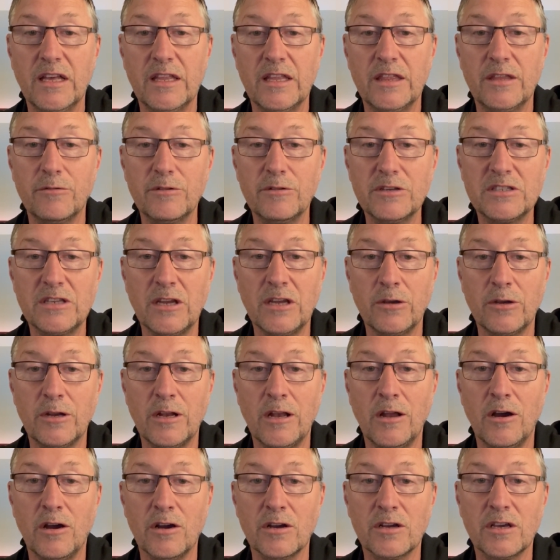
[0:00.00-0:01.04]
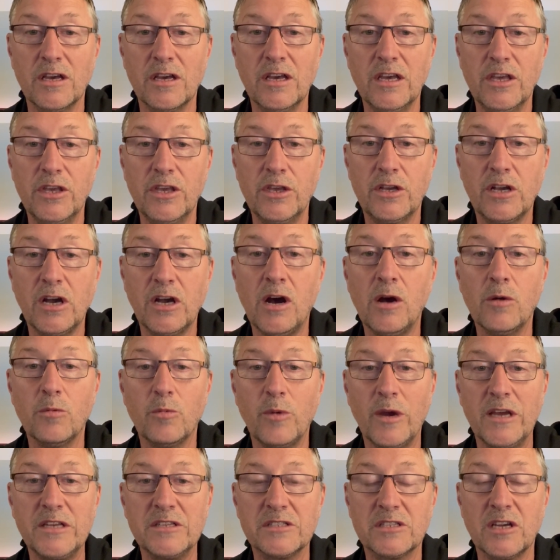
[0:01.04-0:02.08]
There is no clock. You can't
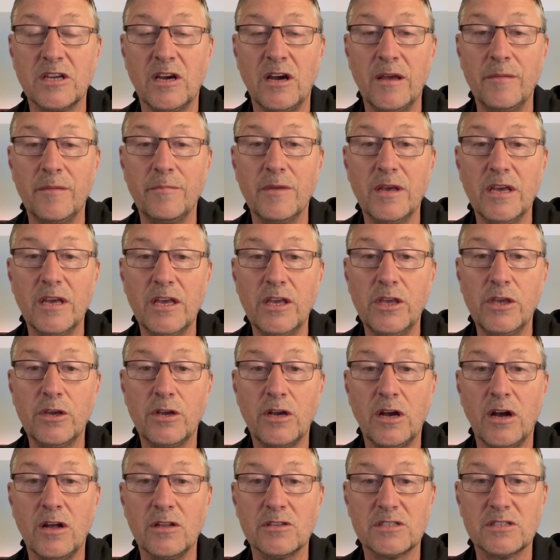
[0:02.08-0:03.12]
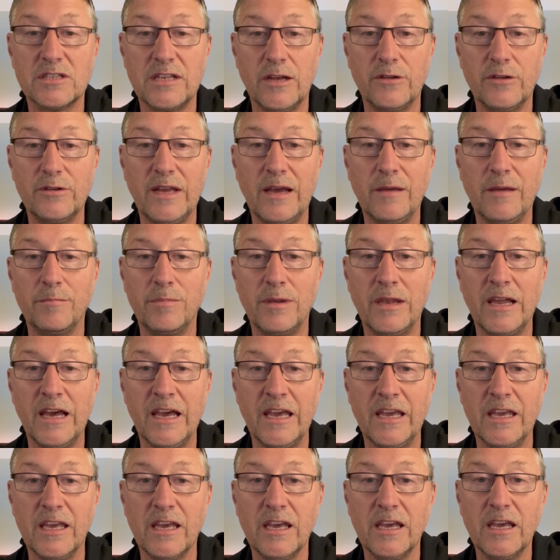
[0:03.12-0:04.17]
waste time. You can't slow down
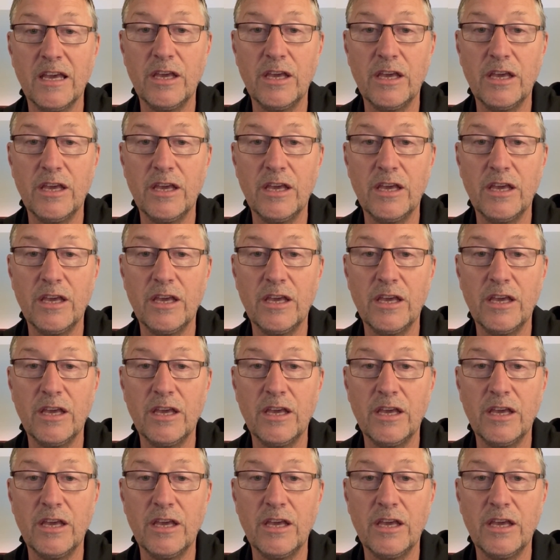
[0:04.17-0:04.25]
play.